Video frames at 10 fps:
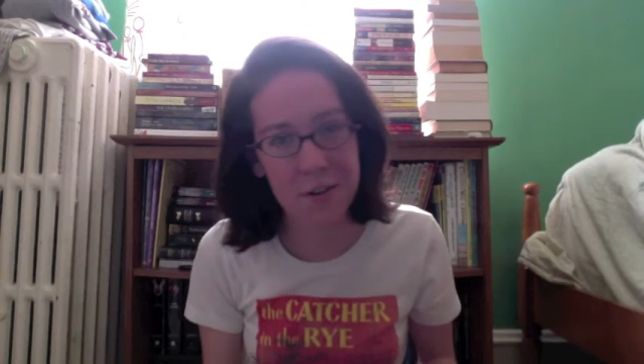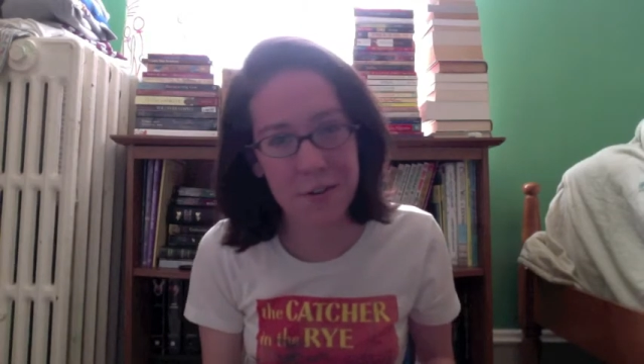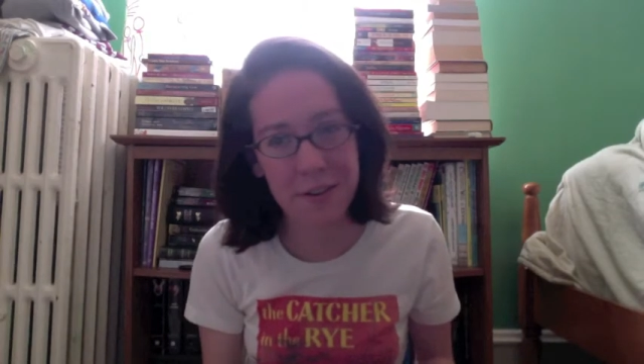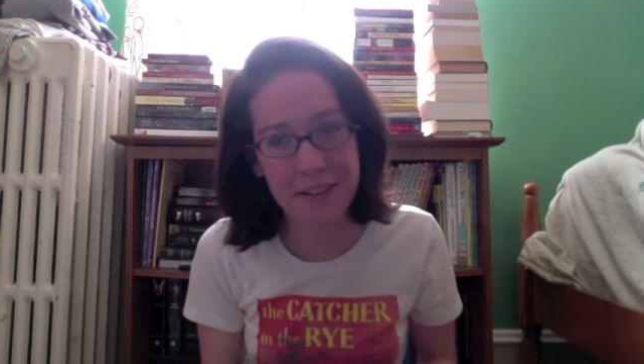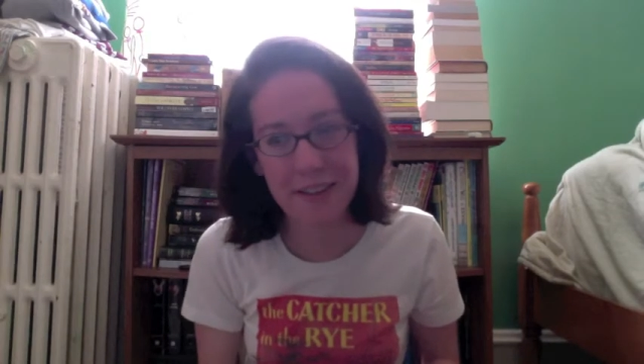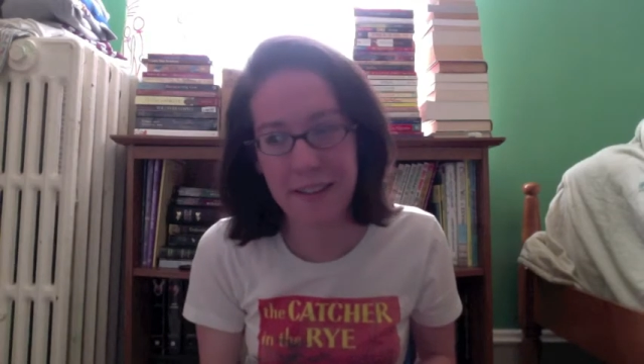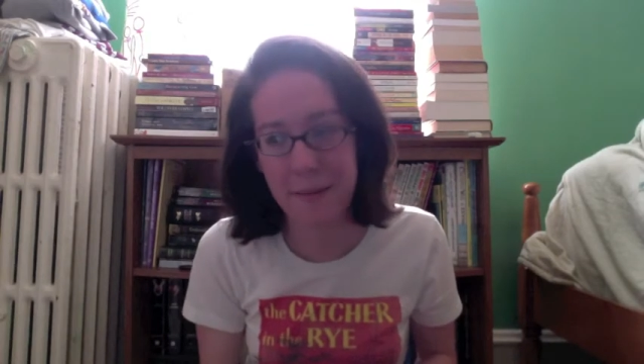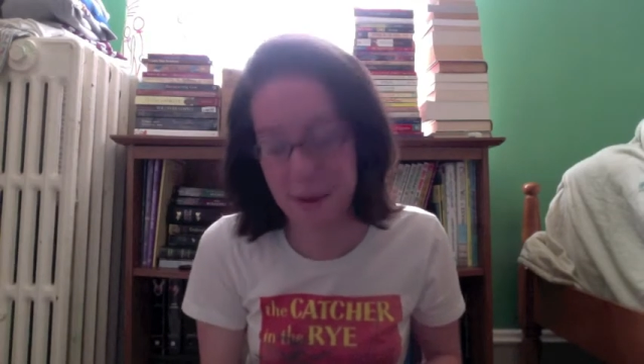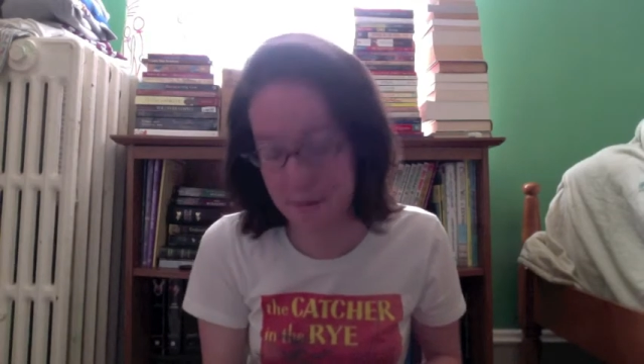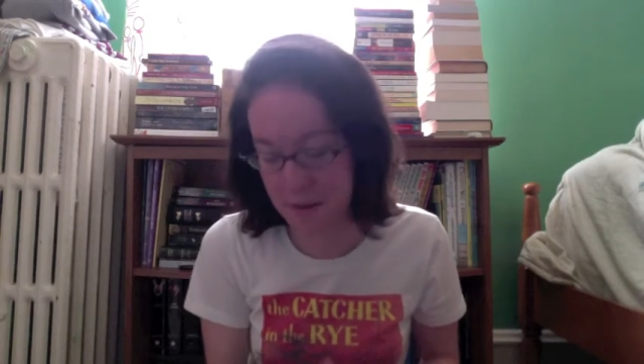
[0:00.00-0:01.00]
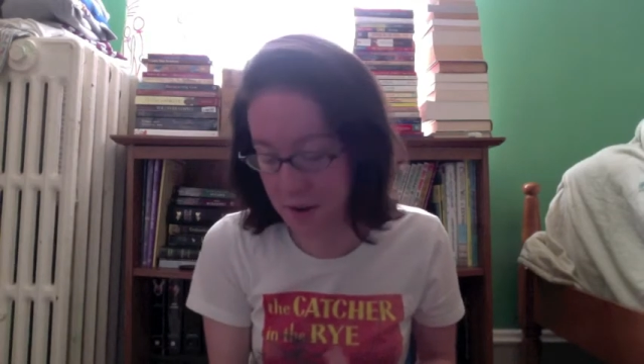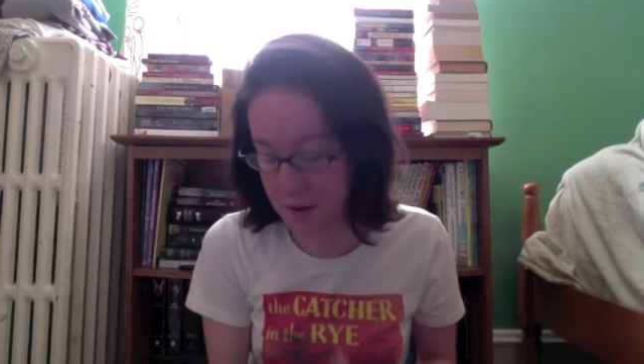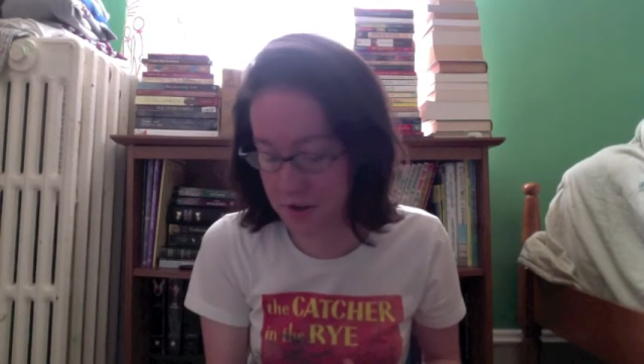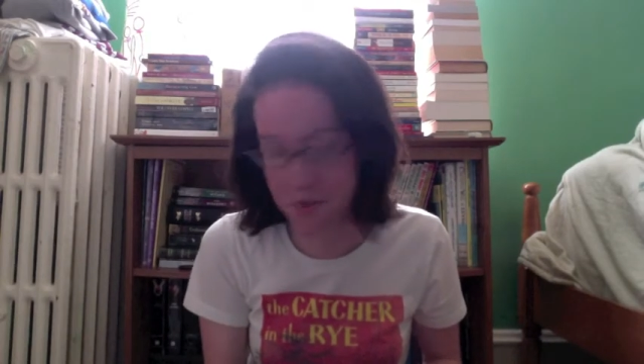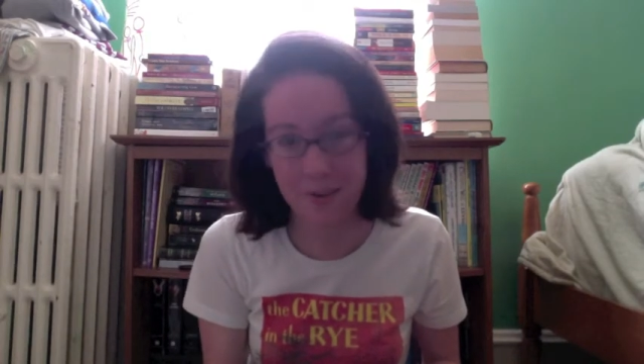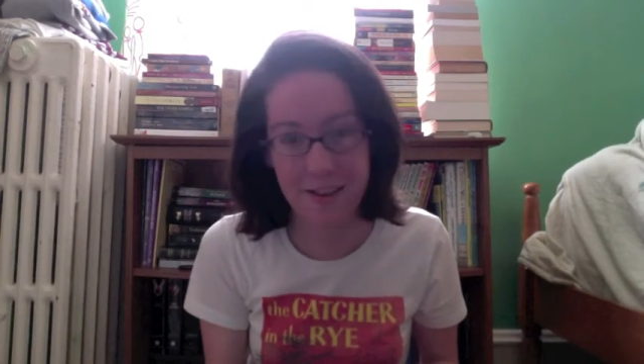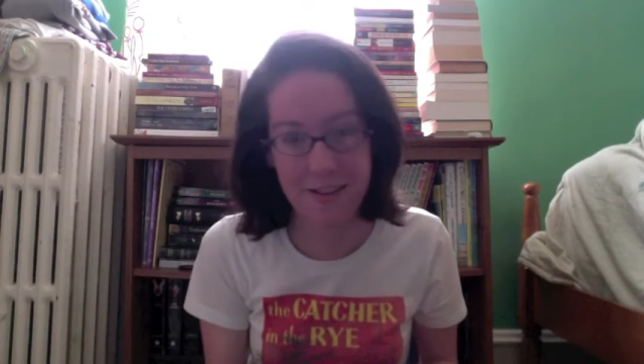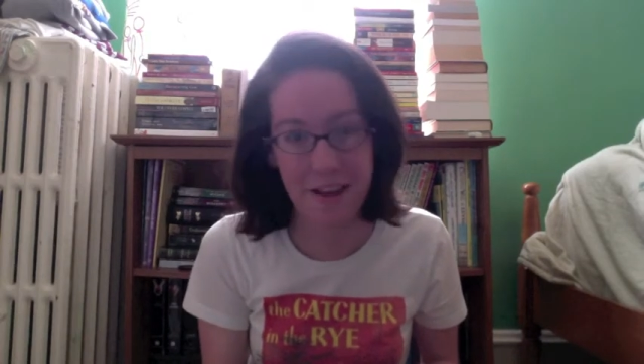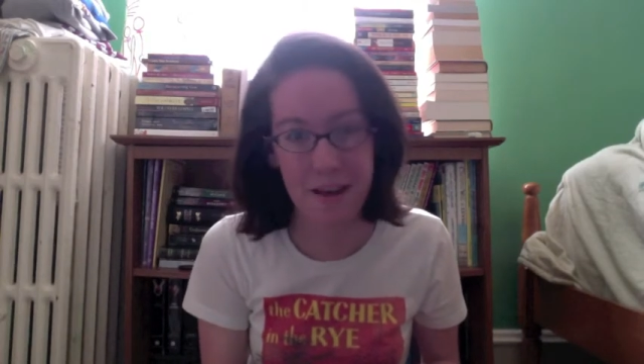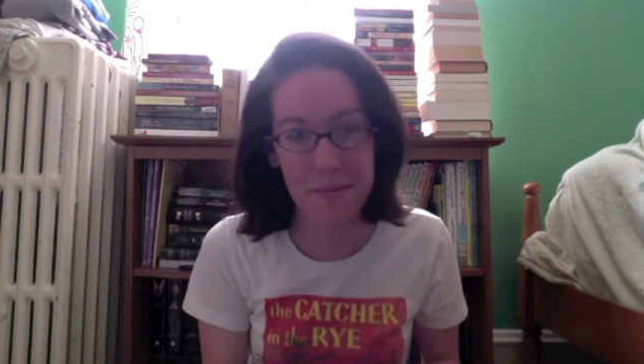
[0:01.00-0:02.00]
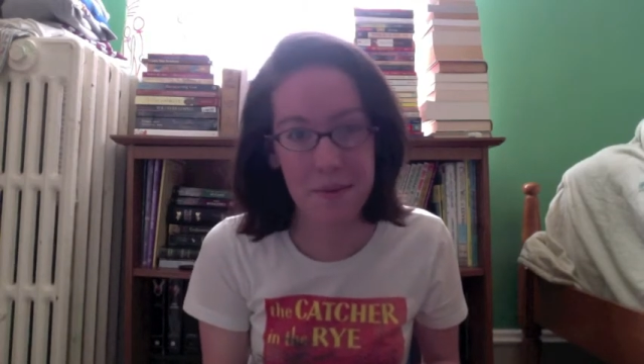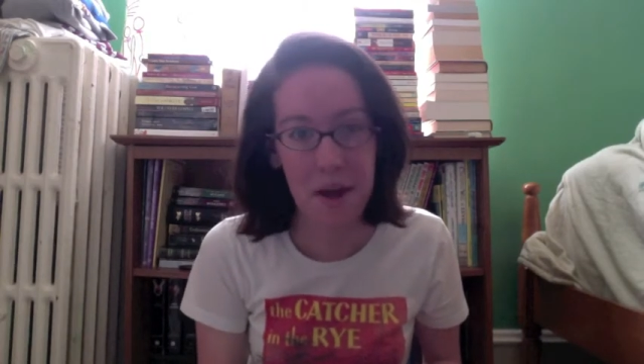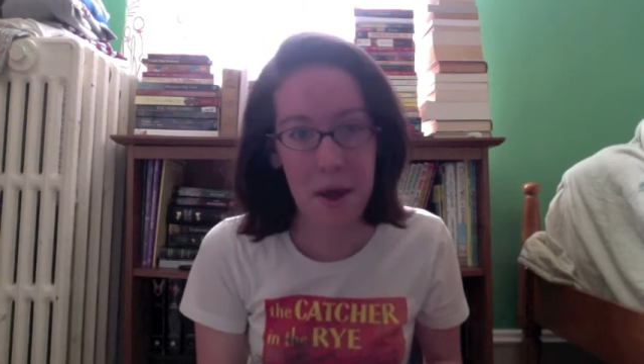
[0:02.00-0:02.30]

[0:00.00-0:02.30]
really. They make me not want to read them,